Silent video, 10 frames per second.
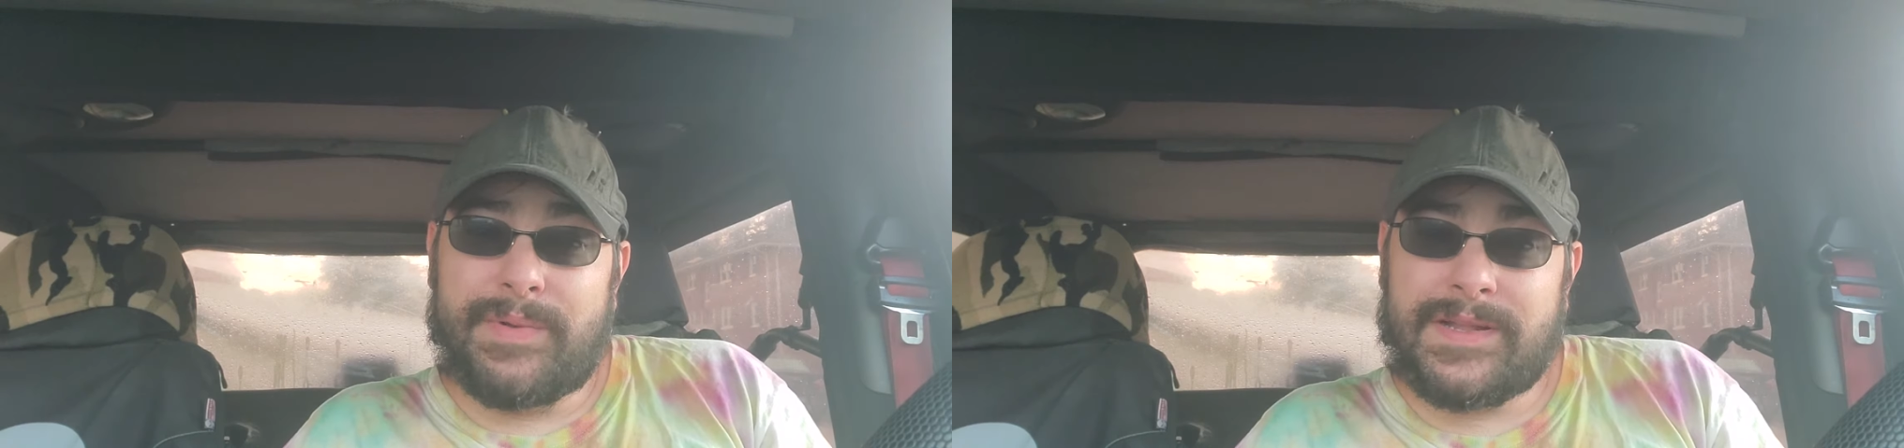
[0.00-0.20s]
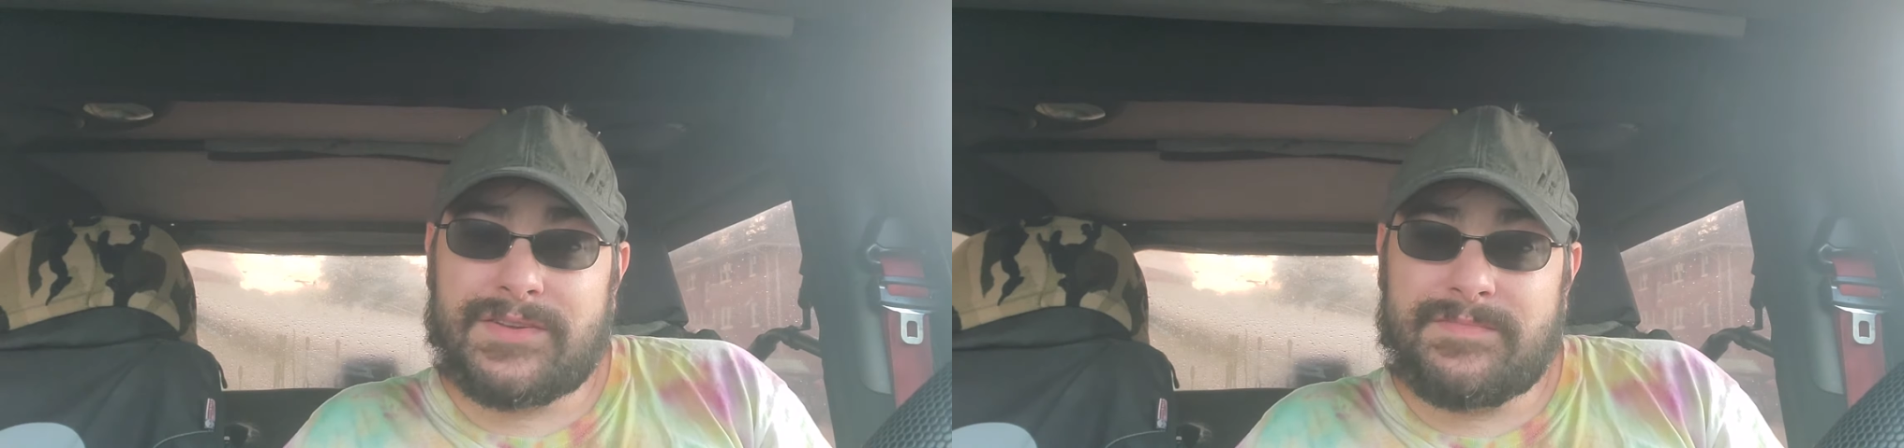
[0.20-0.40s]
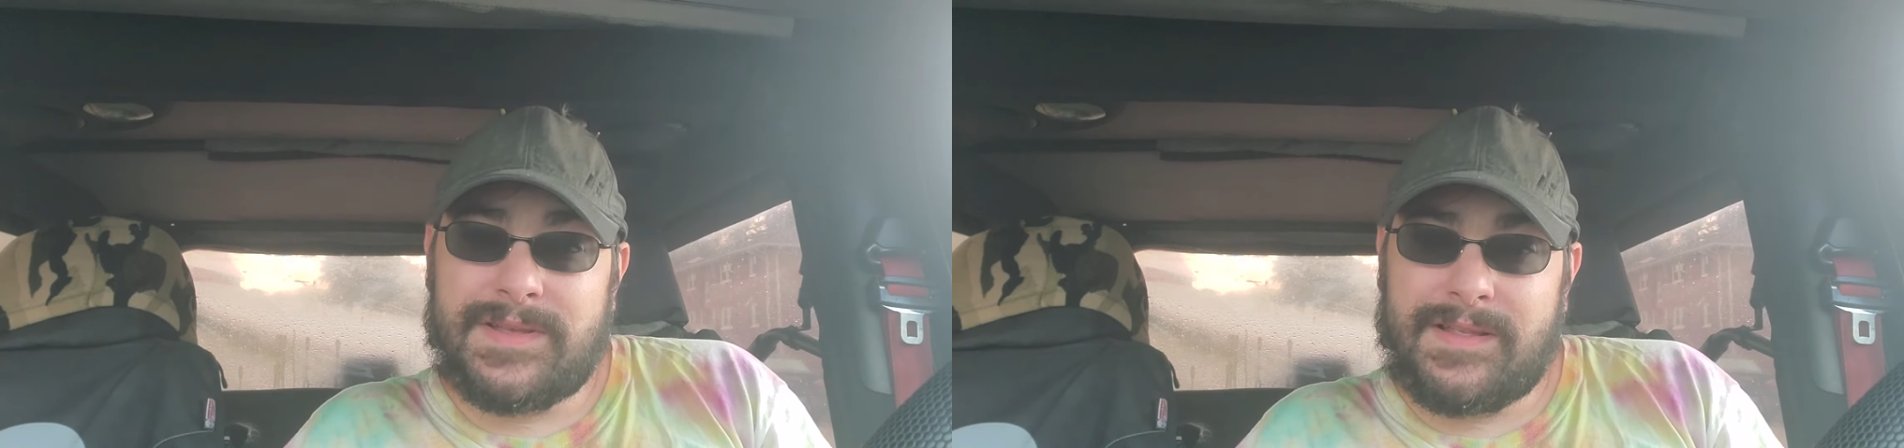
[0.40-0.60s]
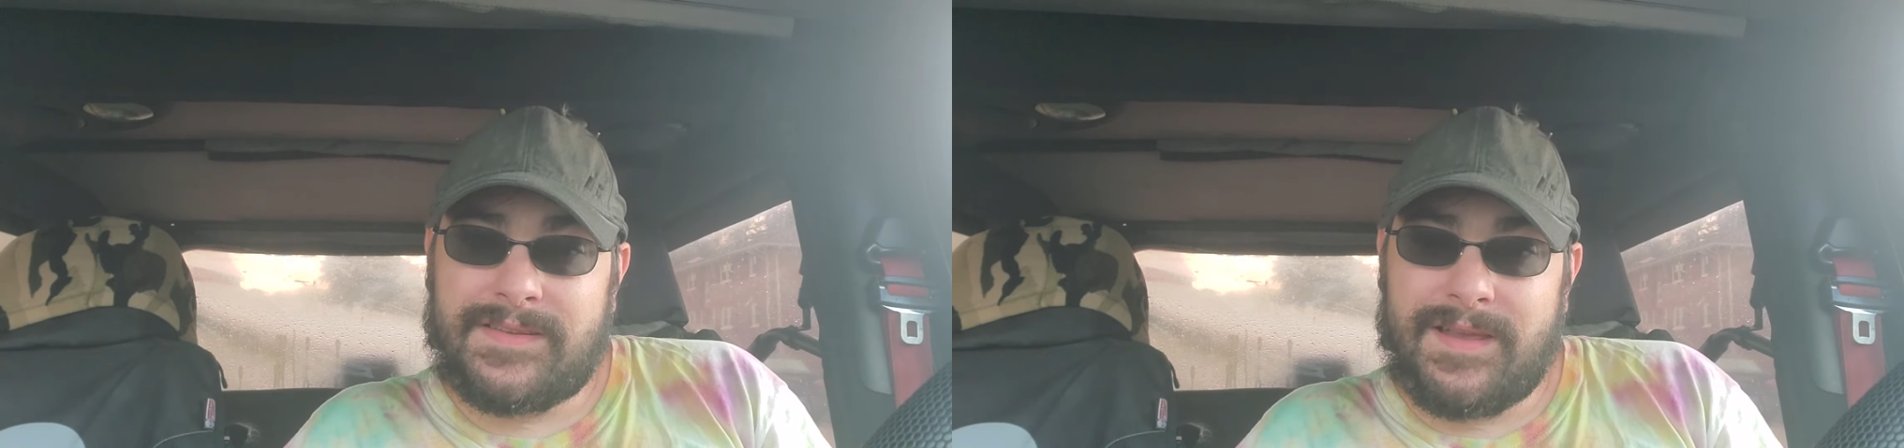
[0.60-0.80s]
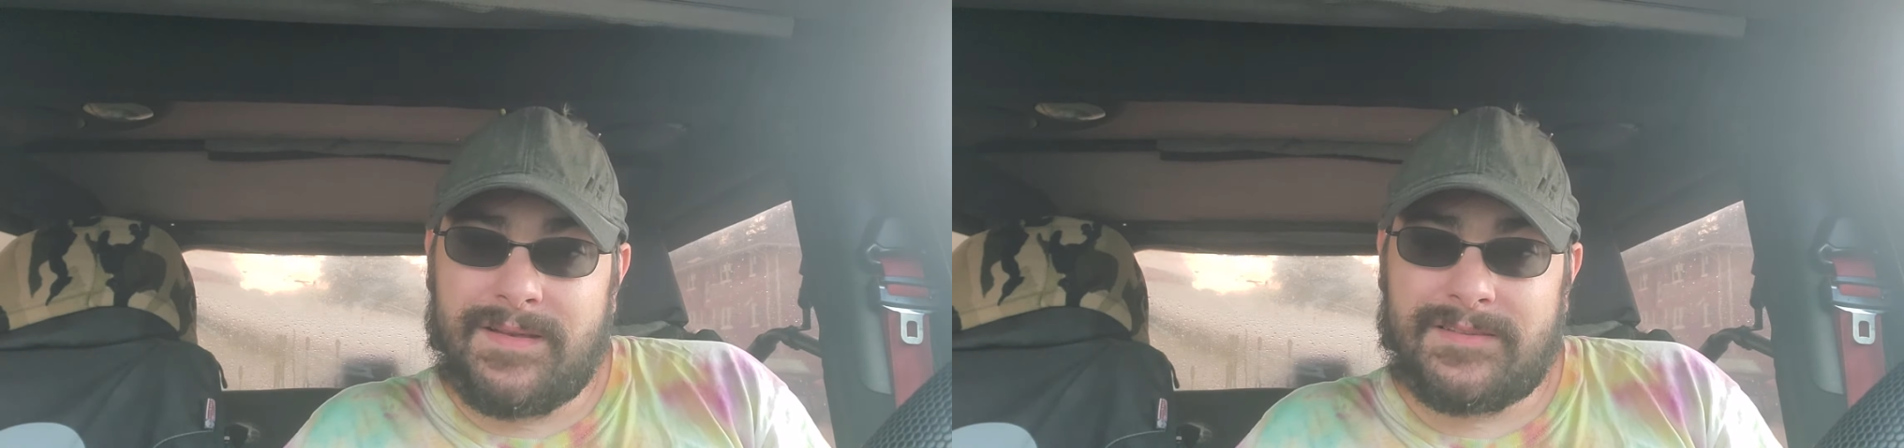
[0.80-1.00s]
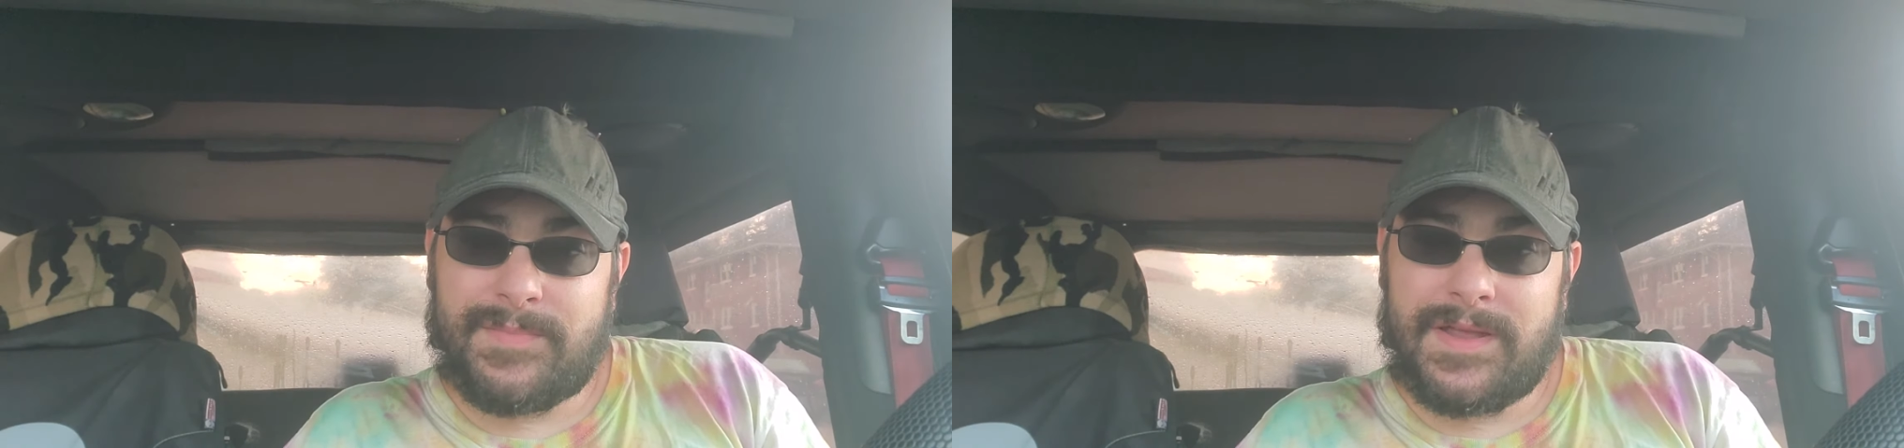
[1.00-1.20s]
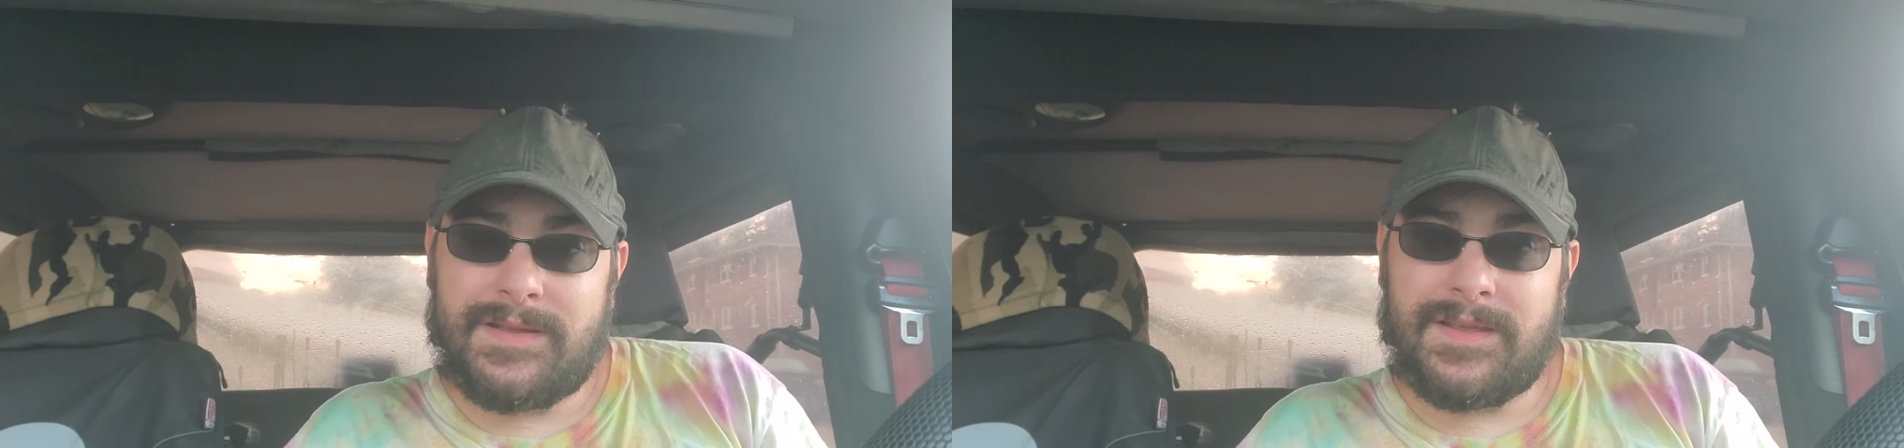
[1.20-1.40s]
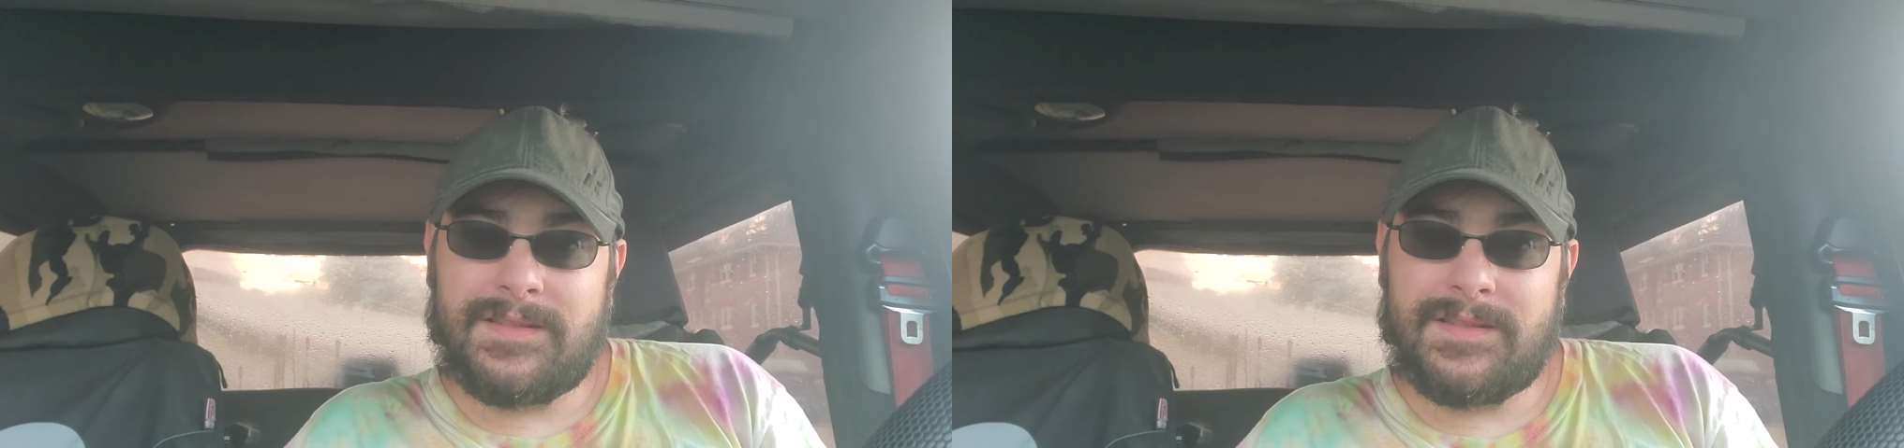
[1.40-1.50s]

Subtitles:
bunch of military spending